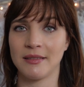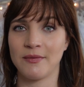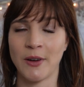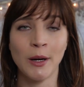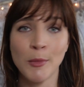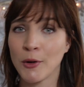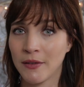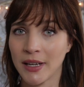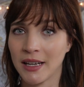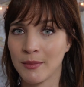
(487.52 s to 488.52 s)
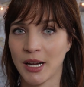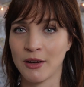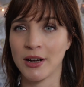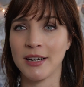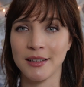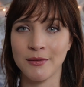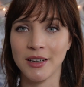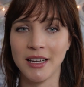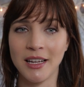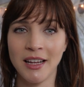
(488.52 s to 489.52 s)
very motivated by
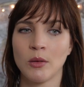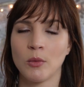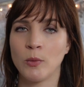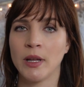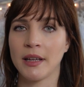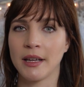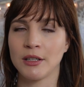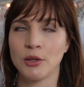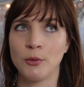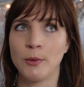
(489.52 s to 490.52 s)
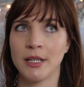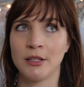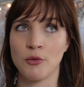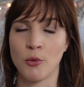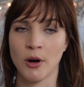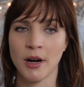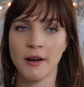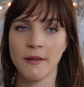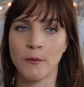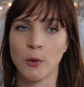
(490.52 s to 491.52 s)
creativity, willing to
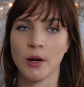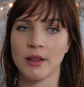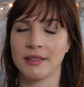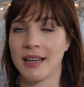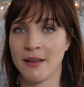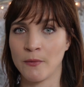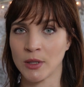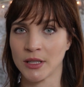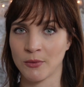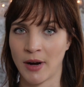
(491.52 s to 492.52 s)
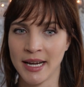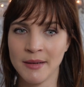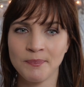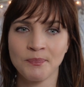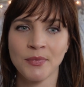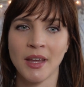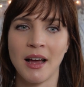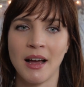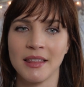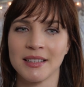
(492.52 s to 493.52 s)
endure for the sake of what's right.
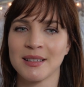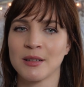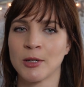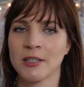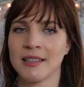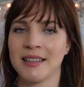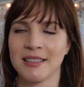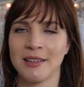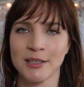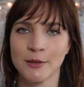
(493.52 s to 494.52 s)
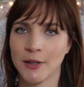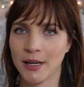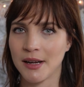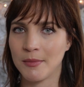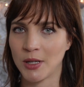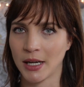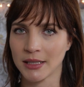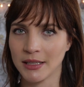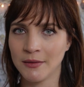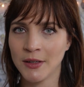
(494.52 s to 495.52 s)
This is a person that's also very
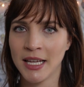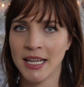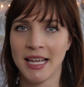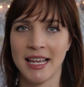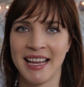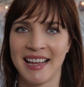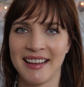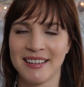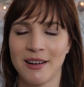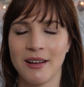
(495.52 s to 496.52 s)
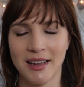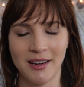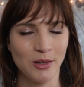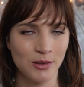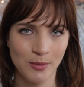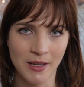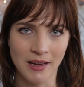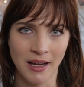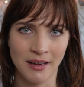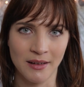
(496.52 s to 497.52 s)
objective and can also be
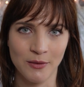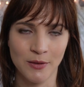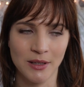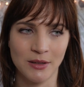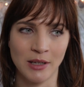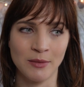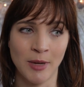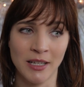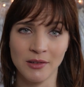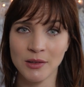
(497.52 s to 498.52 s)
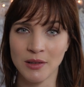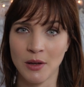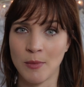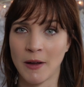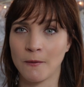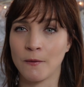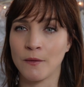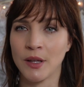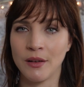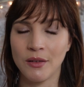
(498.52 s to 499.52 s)
kind of judgmental, so you might
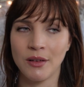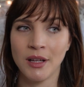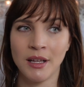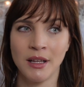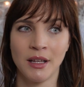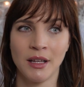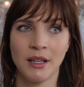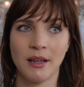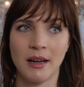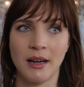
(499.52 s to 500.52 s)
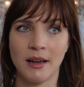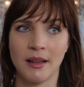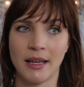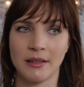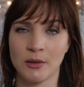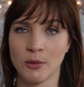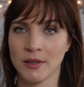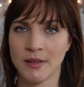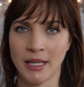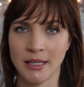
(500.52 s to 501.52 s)
feel that sort
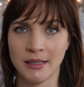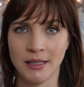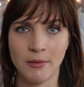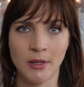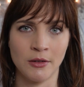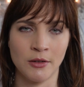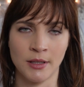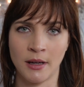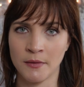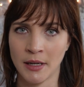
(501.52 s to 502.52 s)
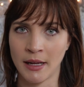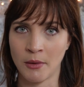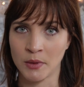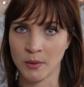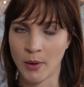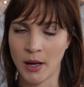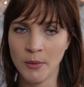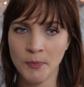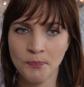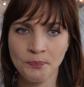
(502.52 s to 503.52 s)
of tendency within yourself right now as well.